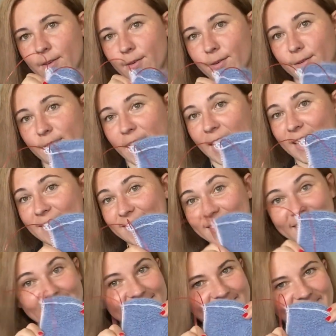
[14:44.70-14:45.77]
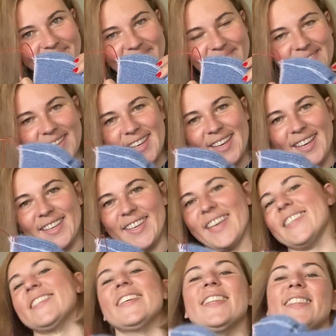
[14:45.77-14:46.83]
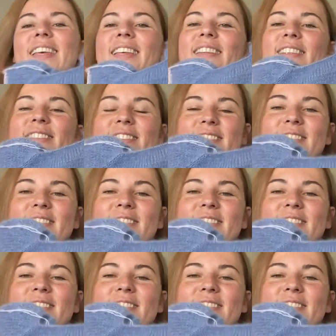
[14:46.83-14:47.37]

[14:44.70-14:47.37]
on the hands. Yes, and then it's